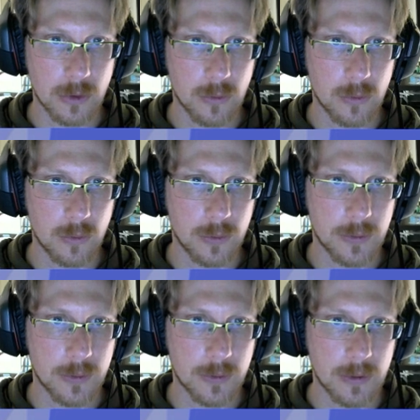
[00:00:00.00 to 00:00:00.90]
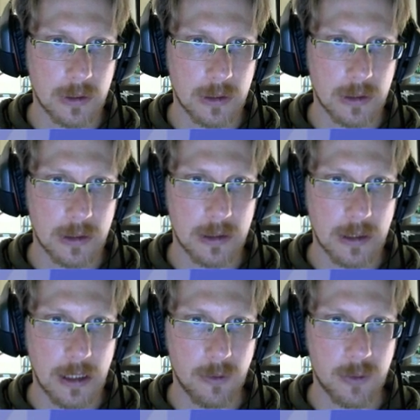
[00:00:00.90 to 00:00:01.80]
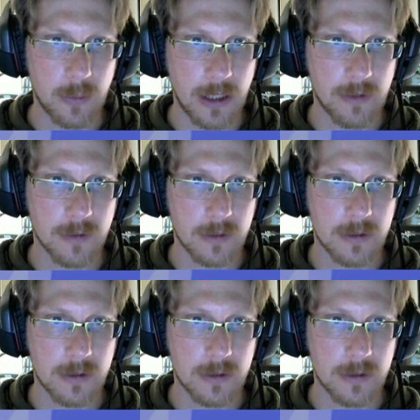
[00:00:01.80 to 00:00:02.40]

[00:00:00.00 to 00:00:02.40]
Oof, that was painful.